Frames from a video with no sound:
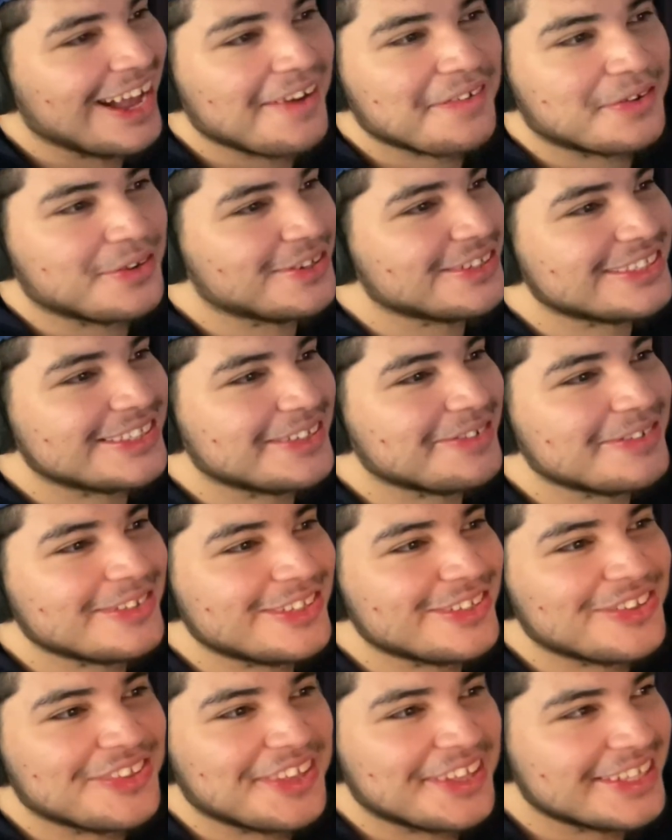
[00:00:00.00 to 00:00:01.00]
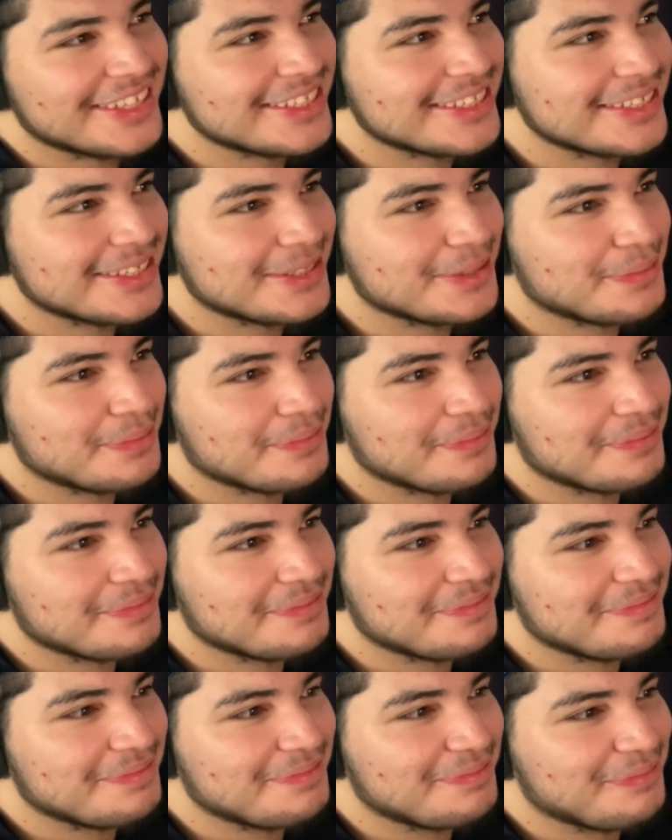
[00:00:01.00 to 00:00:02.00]
of course they would do this.
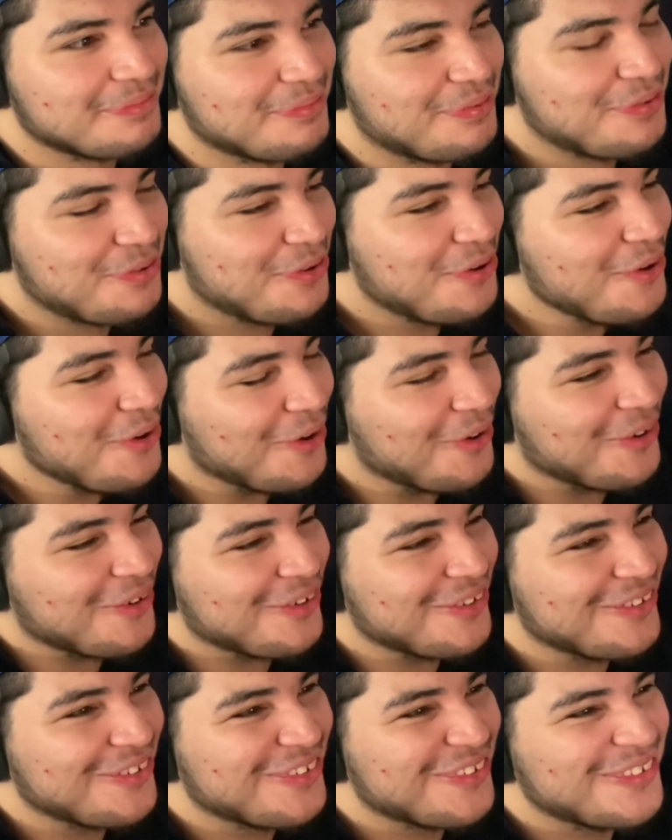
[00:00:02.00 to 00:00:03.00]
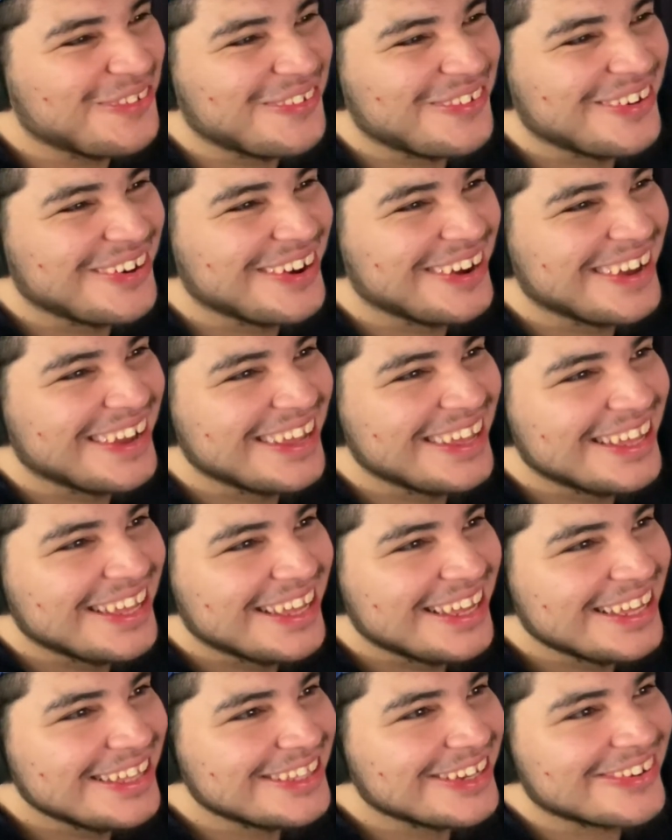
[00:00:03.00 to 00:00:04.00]

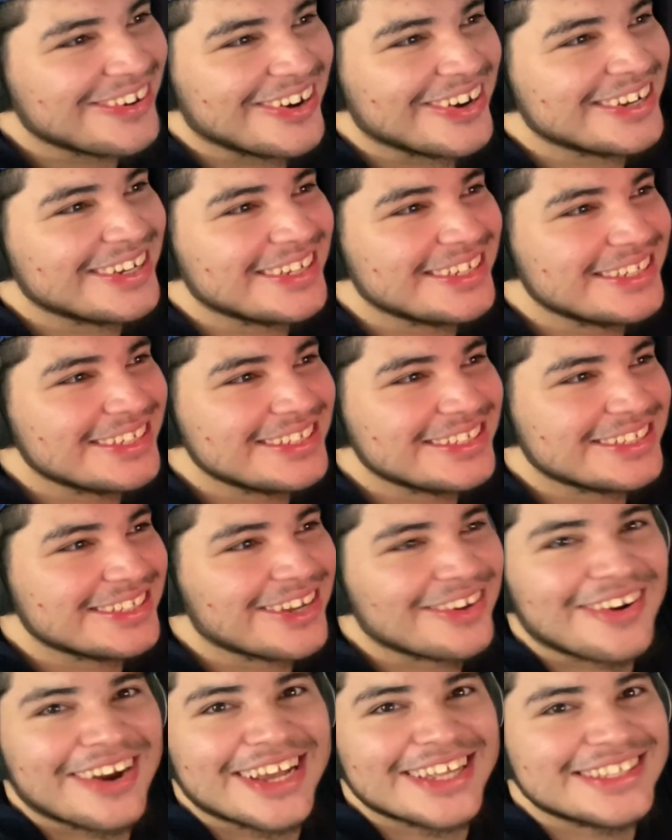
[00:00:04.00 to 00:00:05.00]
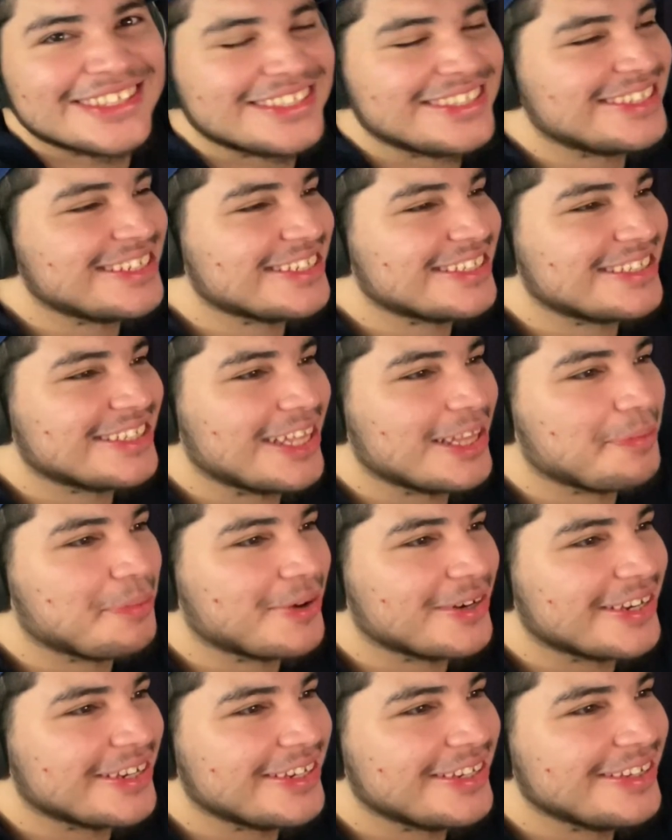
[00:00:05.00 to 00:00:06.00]
Don't worry, he's alright. He just
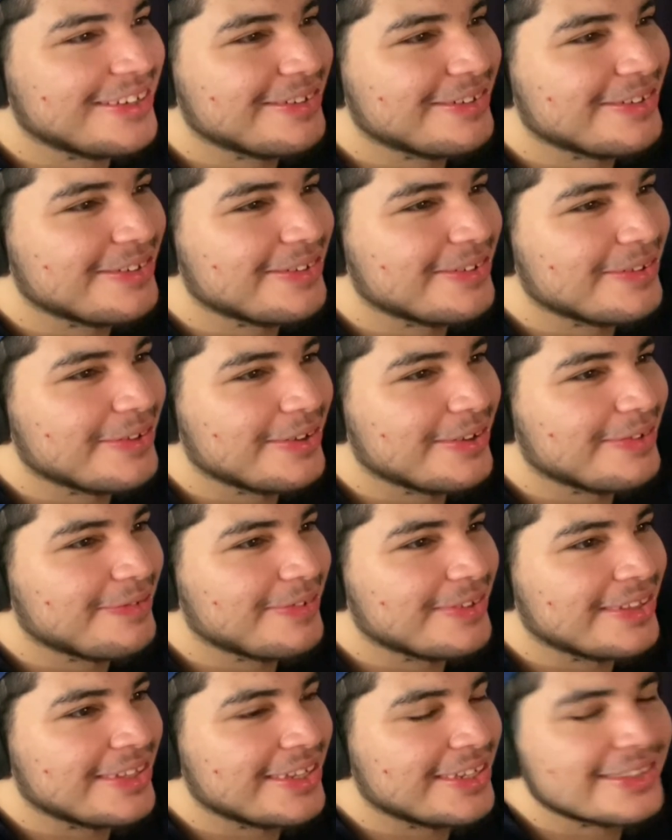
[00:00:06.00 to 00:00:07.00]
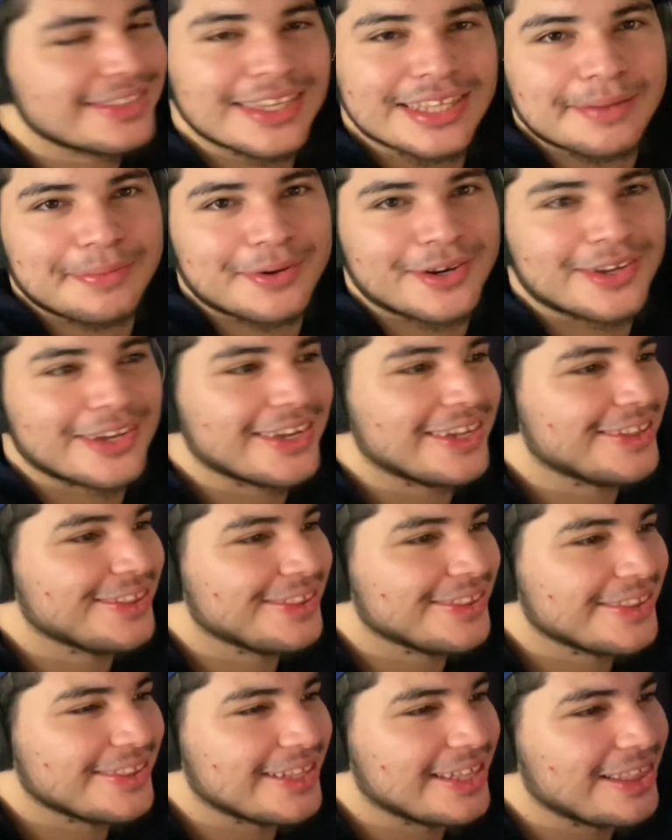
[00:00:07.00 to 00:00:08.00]
teleported with a teleport gun
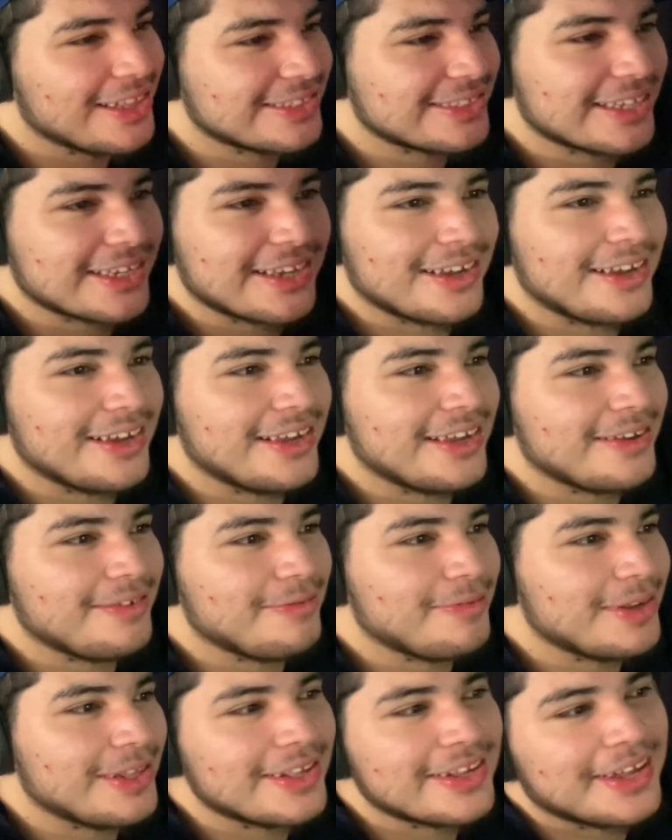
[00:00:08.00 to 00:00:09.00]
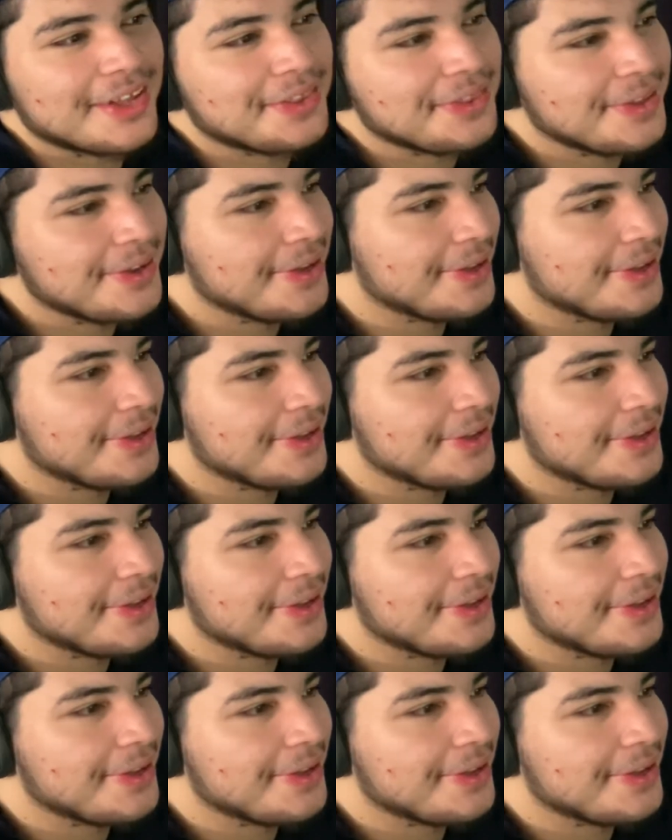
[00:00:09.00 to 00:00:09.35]
that looks like a real gun.